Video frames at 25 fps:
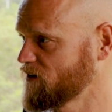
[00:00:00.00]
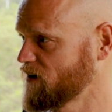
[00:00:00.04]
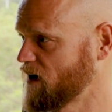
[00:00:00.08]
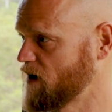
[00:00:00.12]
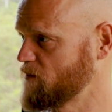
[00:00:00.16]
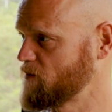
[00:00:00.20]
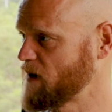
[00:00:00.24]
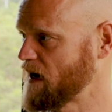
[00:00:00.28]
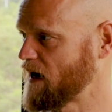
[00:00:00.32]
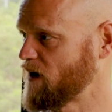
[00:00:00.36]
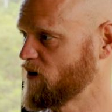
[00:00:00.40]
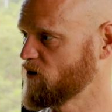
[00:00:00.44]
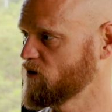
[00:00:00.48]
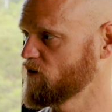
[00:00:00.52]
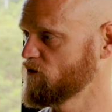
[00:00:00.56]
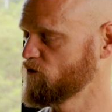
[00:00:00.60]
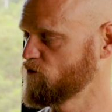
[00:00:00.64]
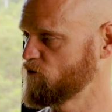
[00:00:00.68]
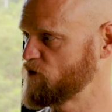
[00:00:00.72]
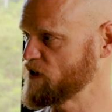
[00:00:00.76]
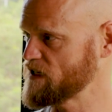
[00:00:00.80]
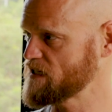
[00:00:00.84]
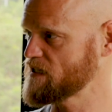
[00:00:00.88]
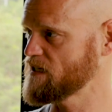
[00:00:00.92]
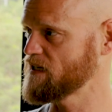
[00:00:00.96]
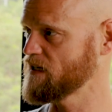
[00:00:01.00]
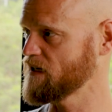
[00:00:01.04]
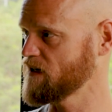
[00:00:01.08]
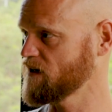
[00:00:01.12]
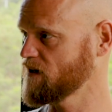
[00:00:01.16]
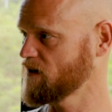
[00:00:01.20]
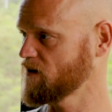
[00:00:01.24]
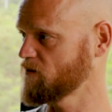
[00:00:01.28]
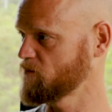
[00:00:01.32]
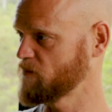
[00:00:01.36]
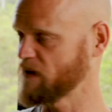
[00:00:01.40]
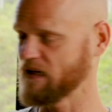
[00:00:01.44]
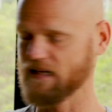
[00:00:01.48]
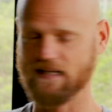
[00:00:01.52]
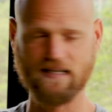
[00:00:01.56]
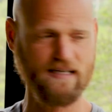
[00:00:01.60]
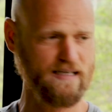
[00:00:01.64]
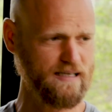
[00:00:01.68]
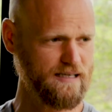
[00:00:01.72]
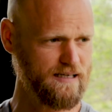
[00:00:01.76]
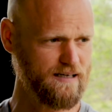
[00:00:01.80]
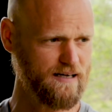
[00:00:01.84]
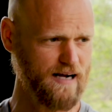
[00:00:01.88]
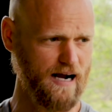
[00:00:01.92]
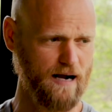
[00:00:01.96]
about visiting Medellin.